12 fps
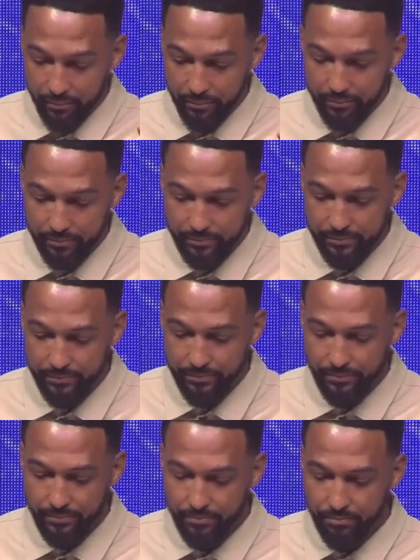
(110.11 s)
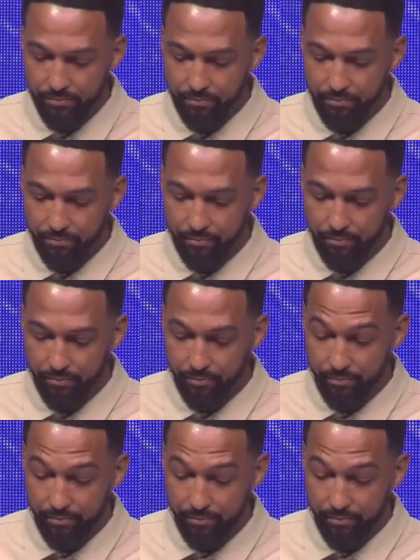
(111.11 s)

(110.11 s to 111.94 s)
[no speech]